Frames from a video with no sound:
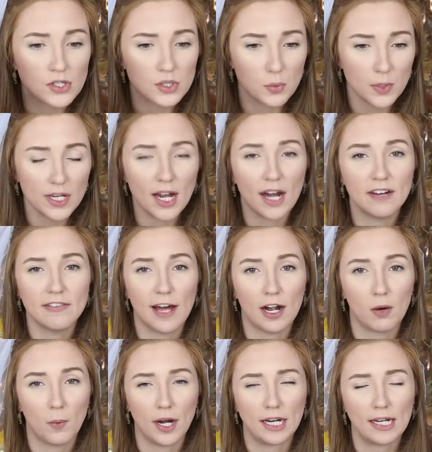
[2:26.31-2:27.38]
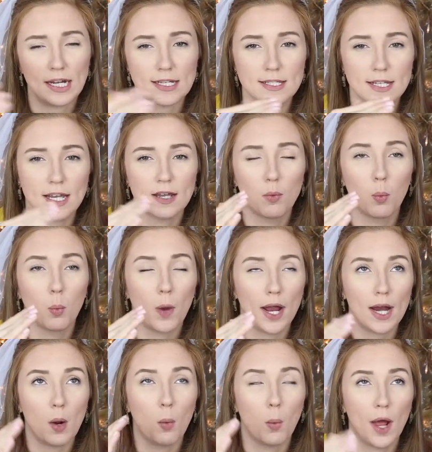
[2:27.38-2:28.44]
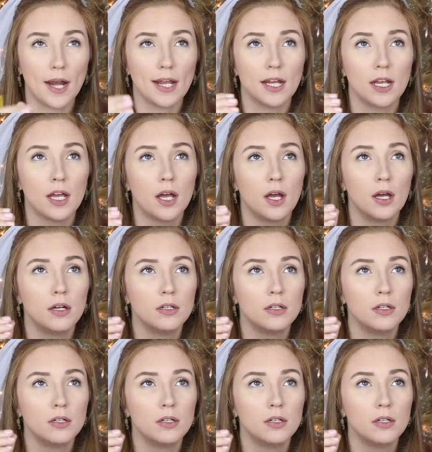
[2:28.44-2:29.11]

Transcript: So we kind of had our wedding day, wedding,